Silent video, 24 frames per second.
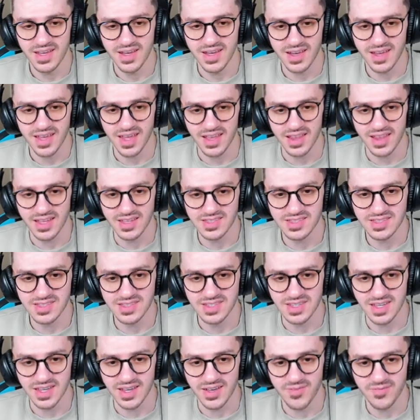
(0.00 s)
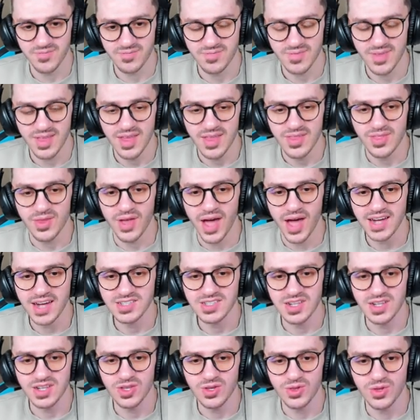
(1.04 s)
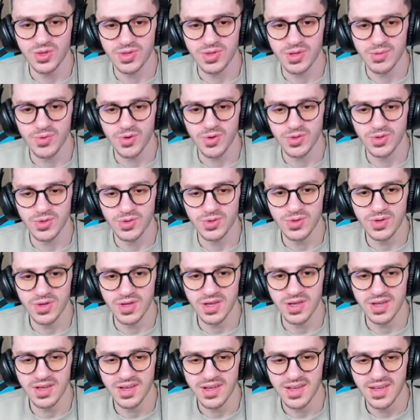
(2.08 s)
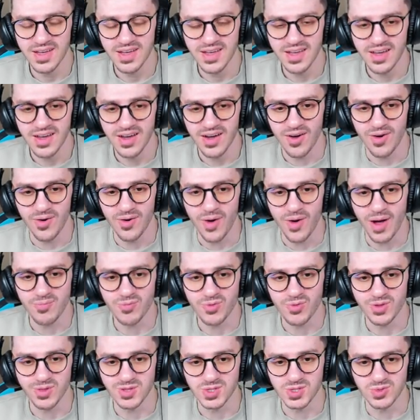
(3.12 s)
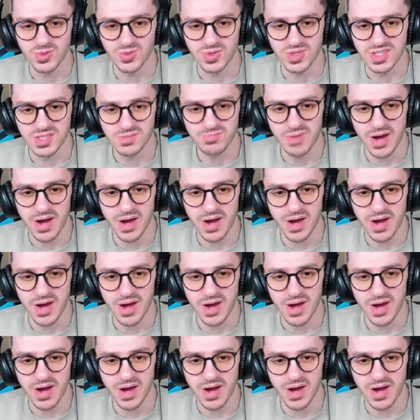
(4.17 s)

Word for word: Okay, let's see. Now, actually, you know what I'm going to do? Oh, I'm going to shoot this